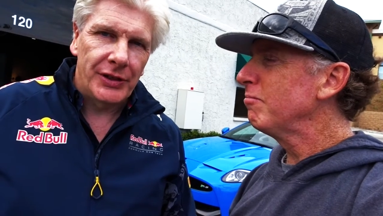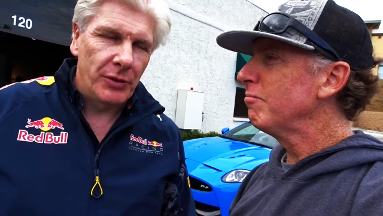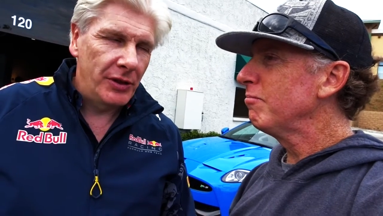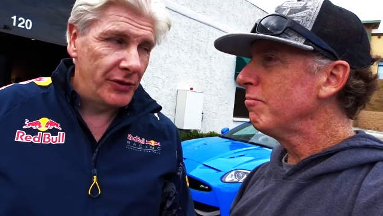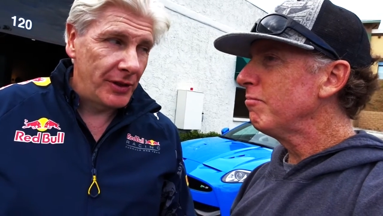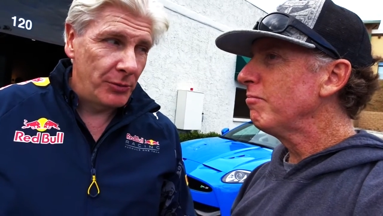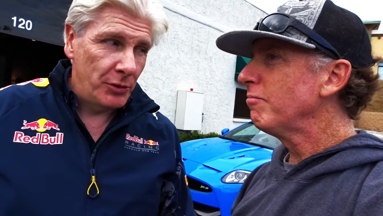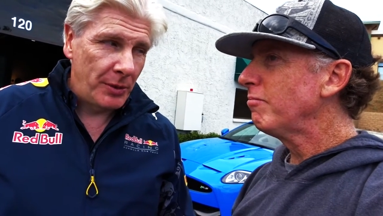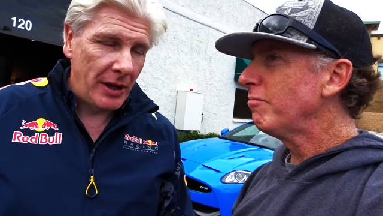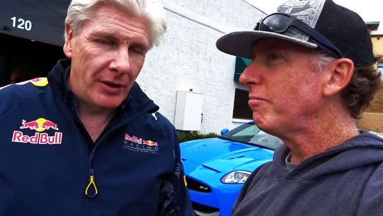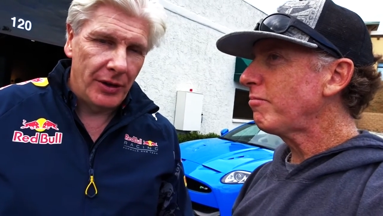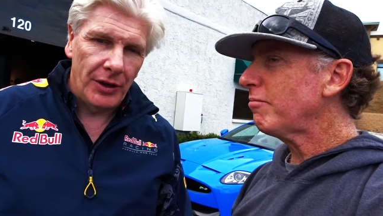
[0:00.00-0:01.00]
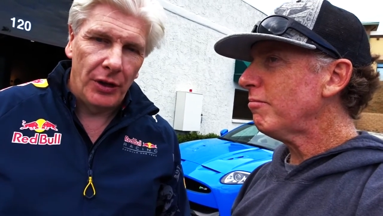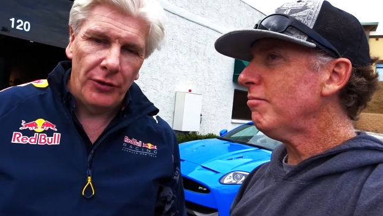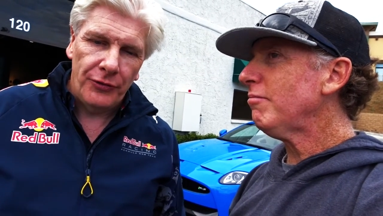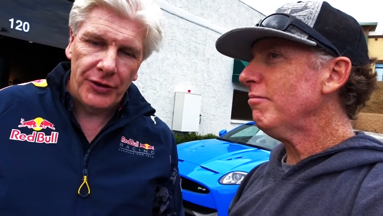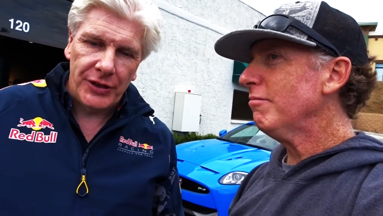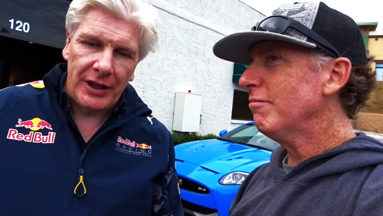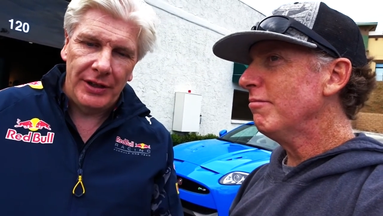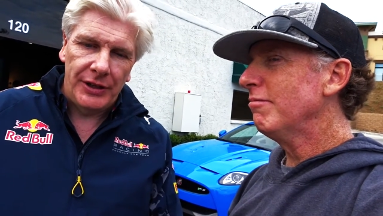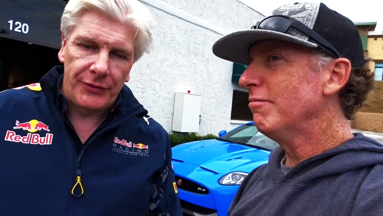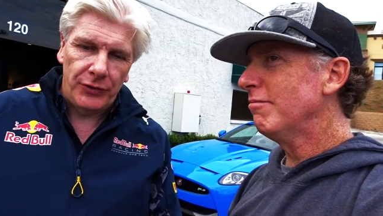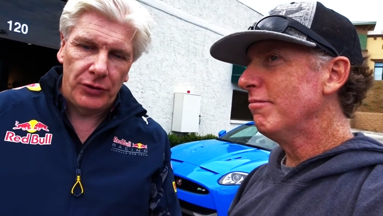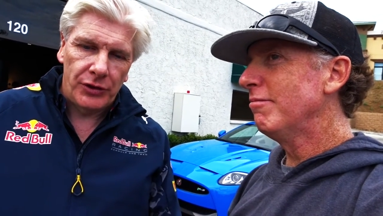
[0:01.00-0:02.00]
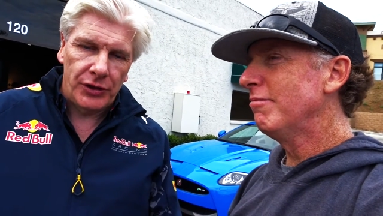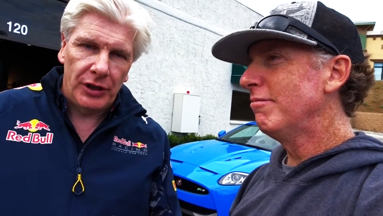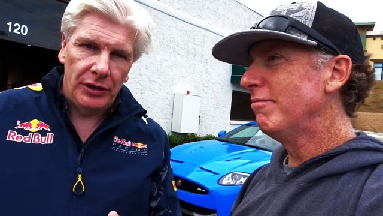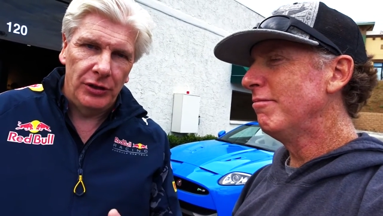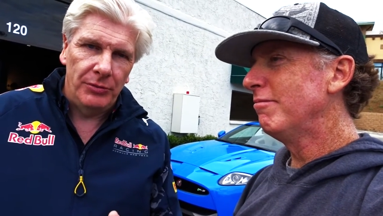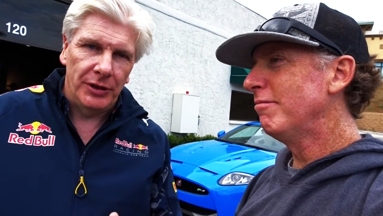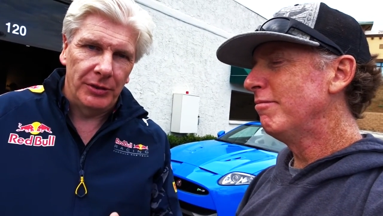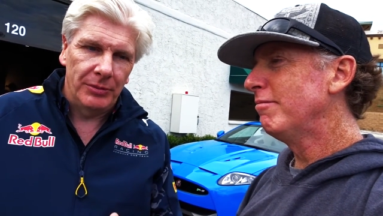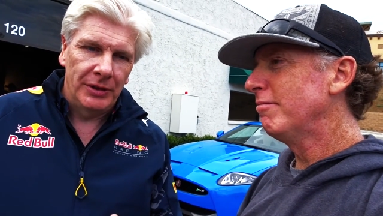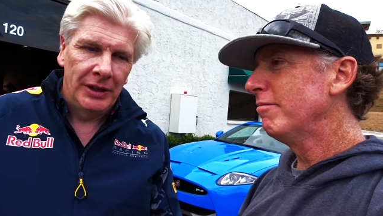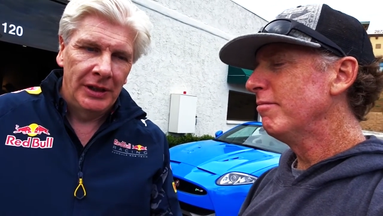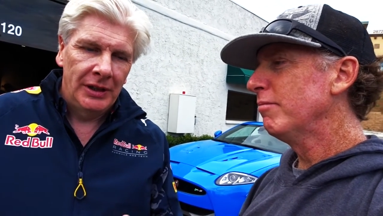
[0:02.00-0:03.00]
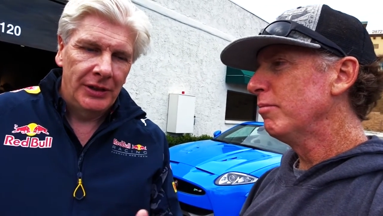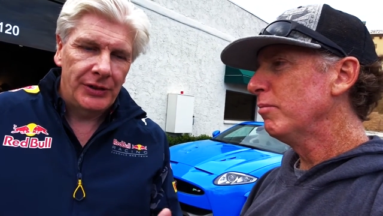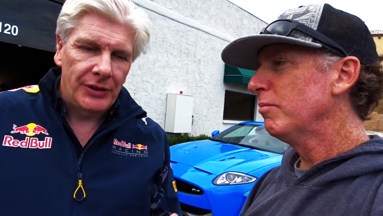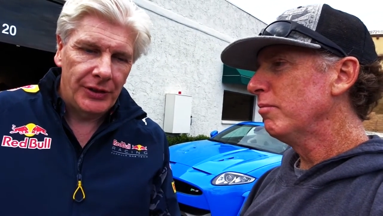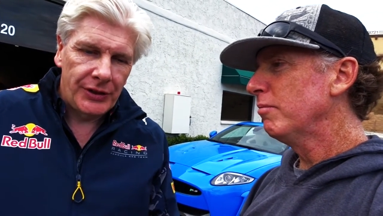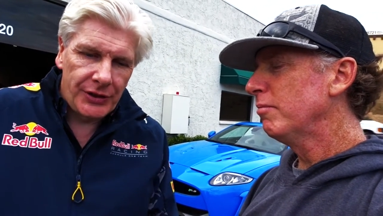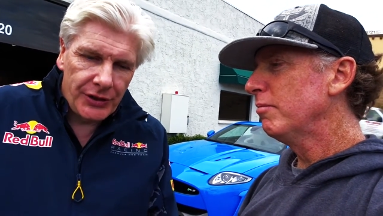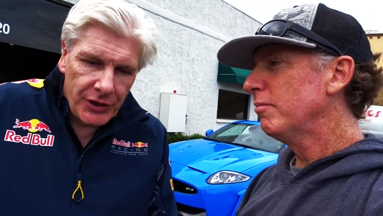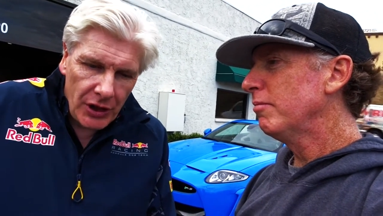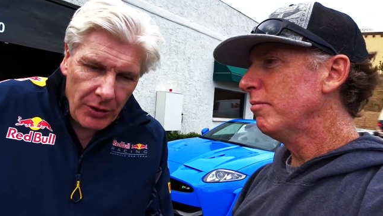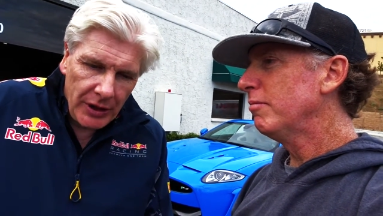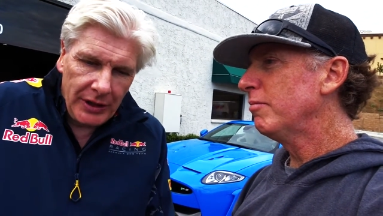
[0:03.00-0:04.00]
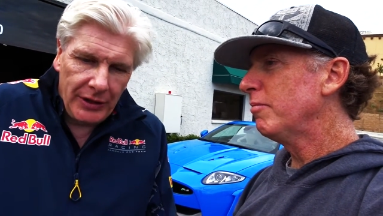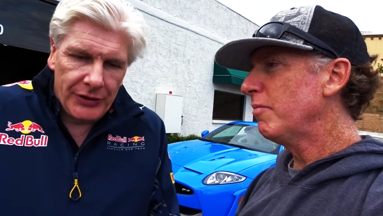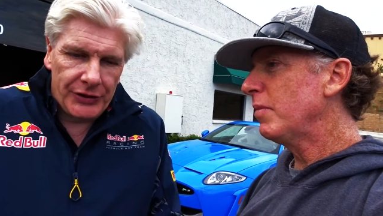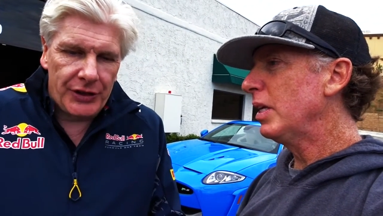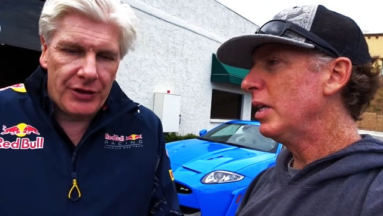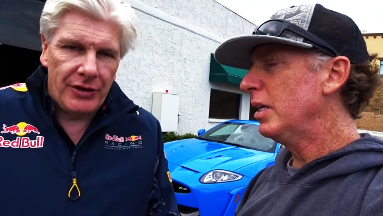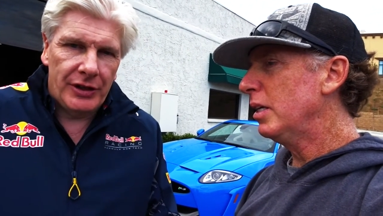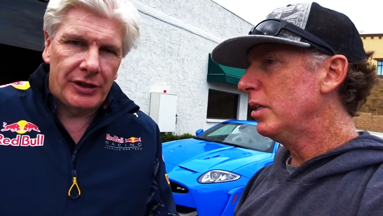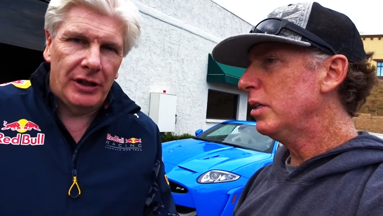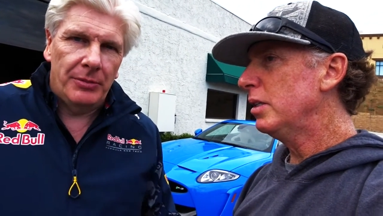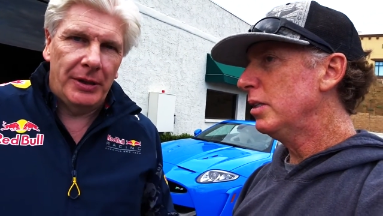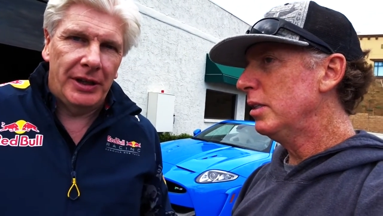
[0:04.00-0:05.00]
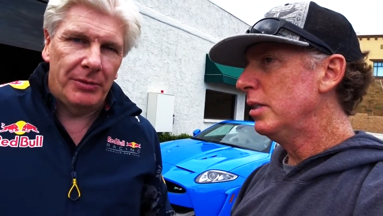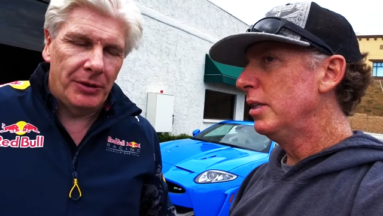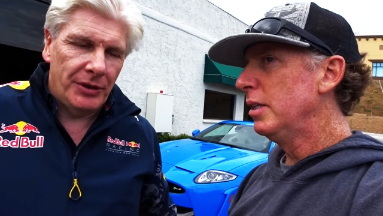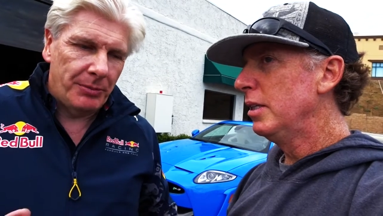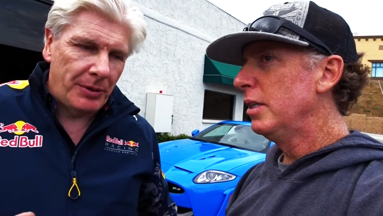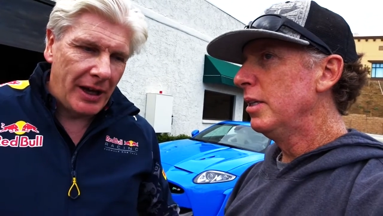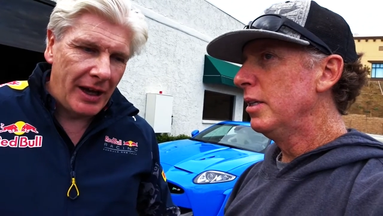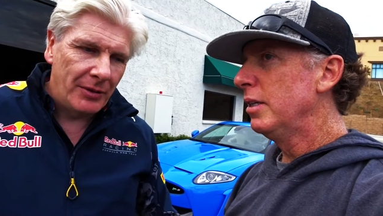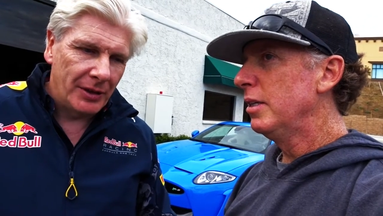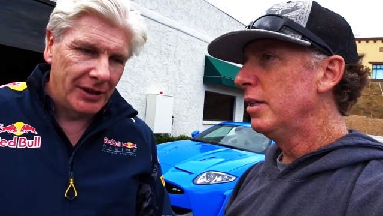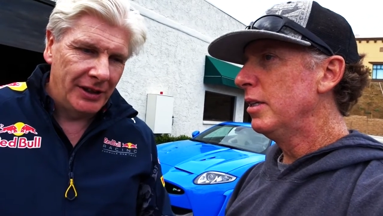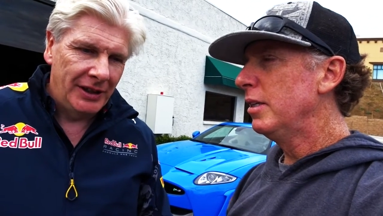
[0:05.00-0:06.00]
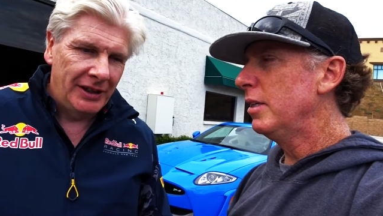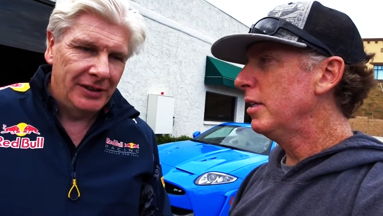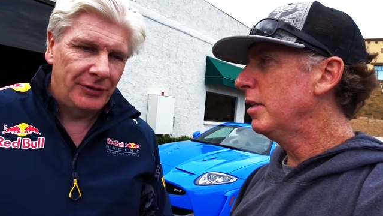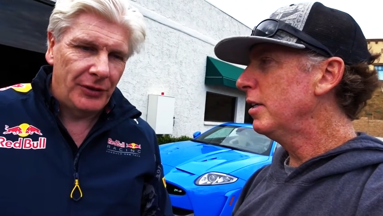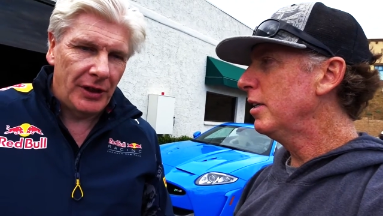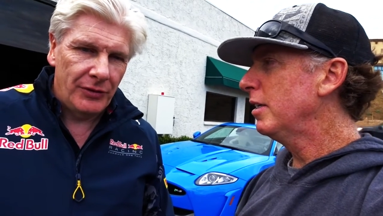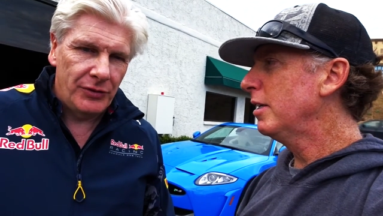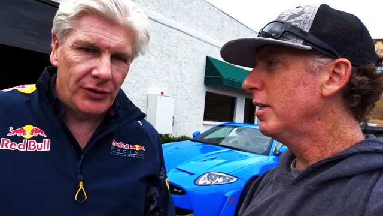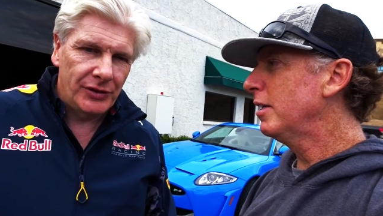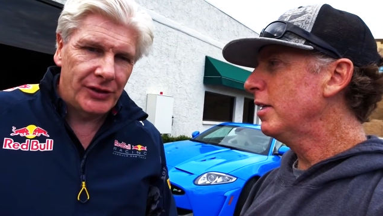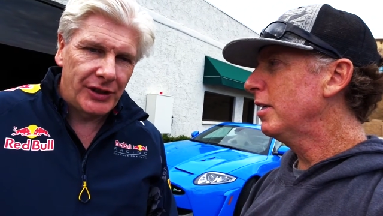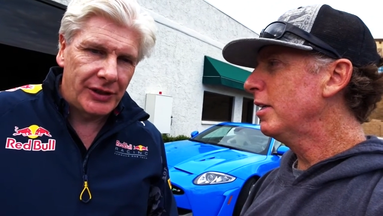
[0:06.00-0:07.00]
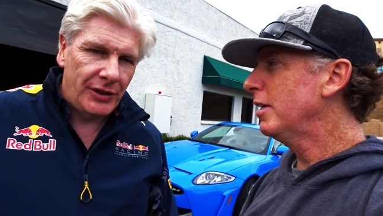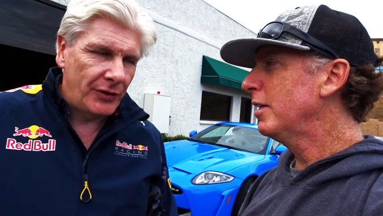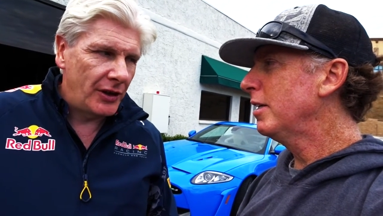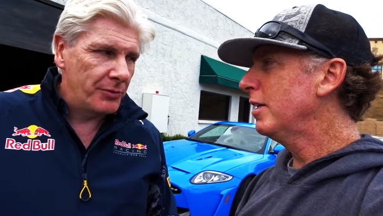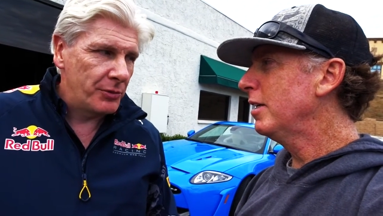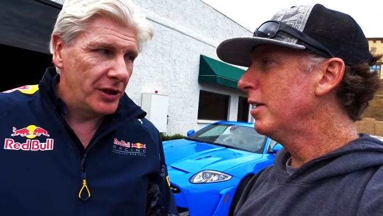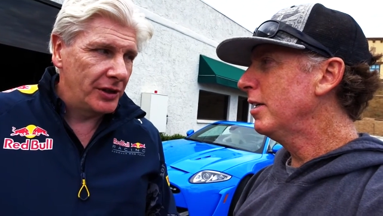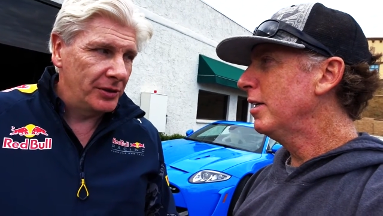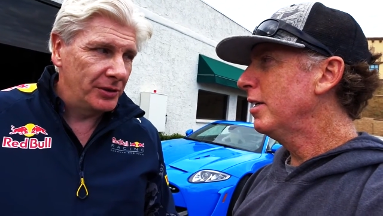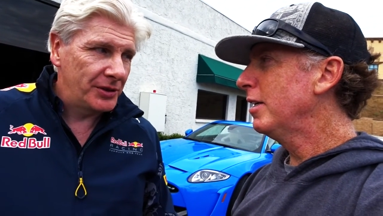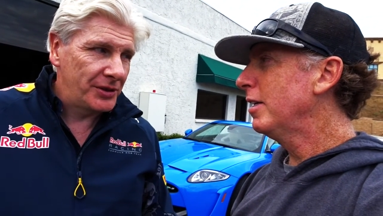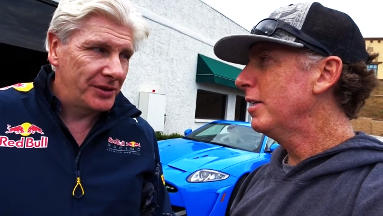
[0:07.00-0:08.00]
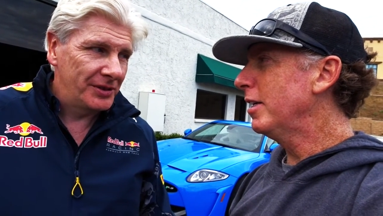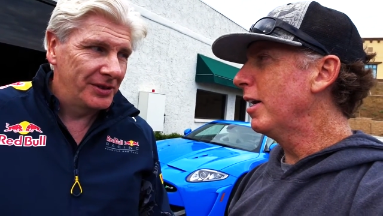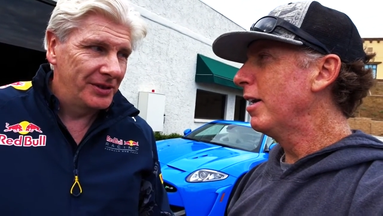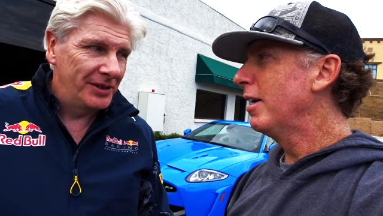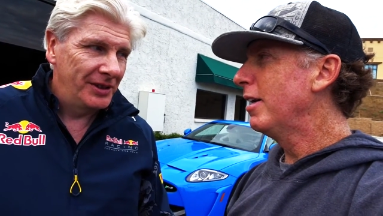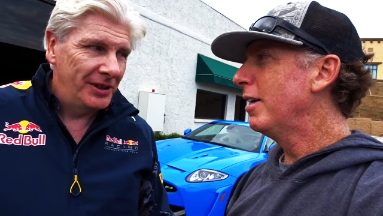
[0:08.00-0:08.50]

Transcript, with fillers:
Speaker 1: 20% more power. The whole front end is forged aluminum, so the towing in and the steering is a lot better, but the power, 565 brake horse. Yeah.